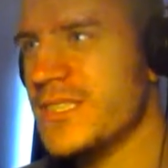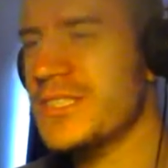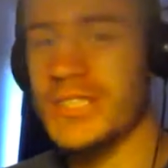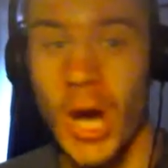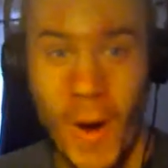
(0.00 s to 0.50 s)

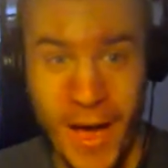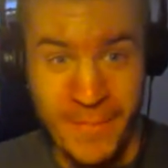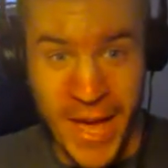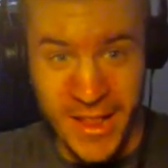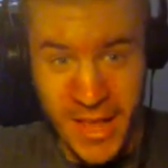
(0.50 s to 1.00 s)
So I
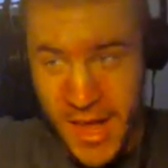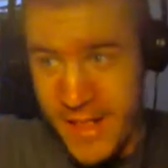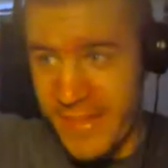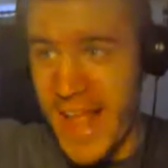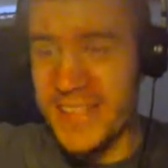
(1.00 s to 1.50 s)
mean,
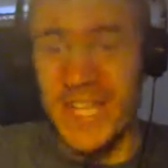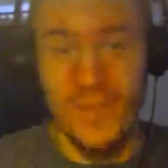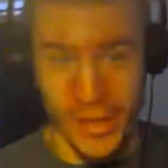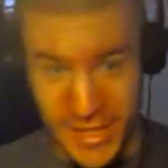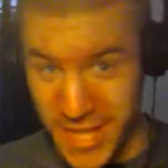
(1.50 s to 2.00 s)
that's it
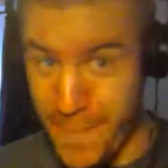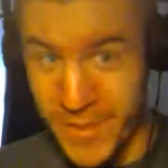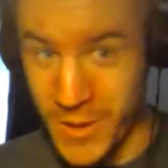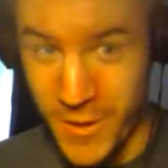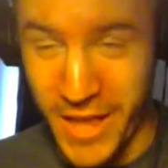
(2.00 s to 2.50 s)
for this
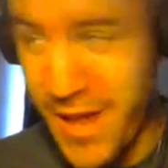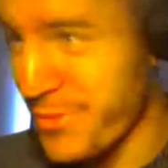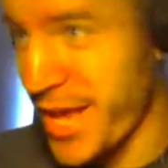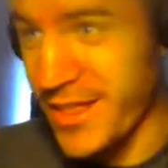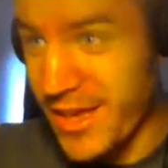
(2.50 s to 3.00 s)
episode. I
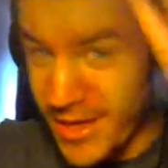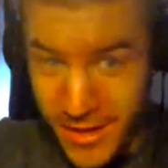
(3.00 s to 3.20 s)
mean,